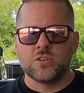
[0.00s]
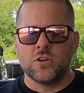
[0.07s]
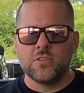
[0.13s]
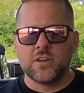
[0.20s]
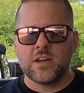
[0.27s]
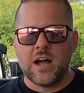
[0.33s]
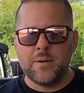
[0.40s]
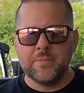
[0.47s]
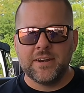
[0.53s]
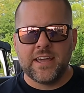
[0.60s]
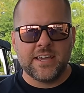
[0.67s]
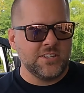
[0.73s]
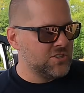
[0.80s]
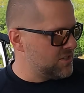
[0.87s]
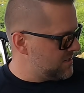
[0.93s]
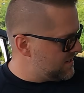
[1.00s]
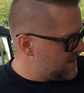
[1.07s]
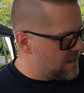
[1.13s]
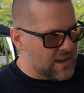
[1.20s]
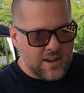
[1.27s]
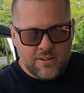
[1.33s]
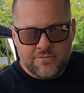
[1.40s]
So the combination
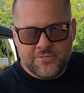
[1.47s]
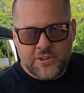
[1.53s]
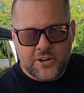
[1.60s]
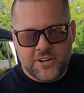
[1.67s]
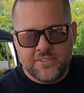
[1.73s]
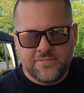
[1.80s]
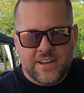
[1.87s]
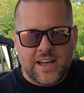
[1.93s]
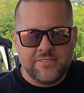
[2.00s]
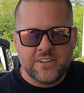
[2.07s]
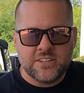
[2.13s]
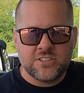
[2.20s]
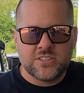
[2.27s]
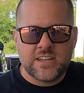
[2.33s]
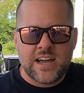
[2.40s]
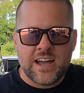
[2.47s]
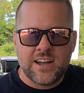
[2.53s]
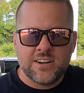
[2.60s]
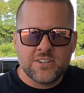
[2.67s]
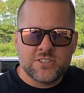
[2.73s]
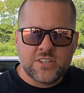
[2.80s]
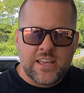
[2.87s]
of 35-inch
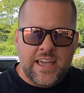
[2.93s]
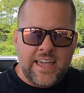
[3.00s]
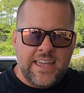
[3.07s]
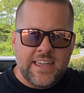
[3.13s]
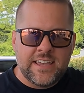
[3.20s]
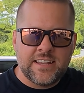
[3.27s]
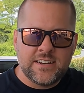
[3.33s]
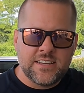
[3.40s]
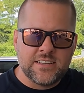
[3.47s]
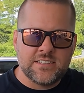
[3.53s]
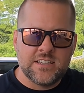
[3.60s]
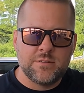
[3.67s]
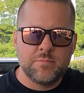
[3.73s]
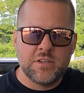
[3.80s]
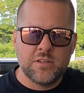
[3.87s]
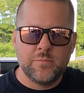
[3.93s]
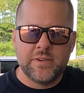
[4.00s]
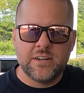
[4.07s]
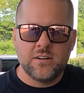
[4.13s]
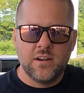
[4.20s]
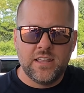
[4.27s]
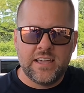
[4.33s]
tires and a
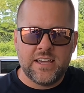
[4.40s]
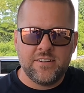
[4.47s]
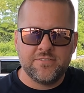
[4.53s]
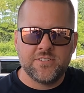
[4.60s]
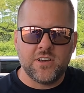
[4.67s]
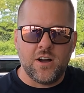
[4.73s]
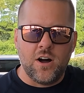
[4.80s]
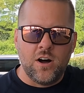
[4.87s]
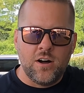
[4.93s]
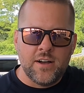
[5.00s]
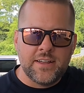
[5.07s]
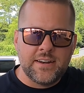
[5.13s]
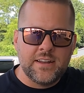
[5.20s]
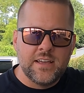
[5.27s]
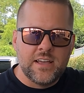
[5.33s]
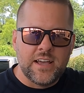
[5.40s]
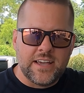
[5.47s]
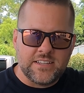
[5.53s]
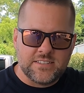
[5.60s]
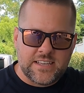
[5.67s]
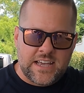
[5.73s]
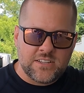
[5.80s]
10mm lift on
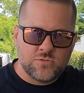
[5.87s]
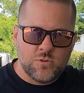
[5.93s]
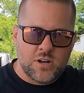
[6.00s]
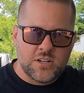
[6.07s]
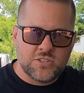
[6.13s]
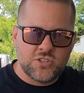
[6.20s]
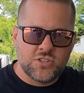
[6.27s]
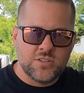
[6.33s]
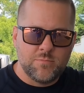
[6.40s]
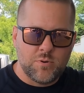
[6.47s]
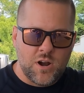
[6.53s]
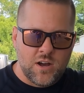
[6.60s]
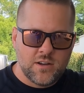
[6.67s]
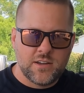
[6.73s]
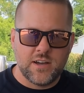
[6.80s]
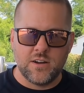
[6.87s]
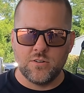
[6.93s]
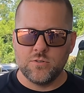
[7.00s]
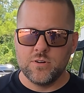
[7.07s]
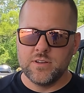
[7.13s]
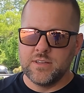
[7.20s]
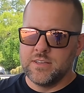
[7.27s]
a Sasquatch Bronco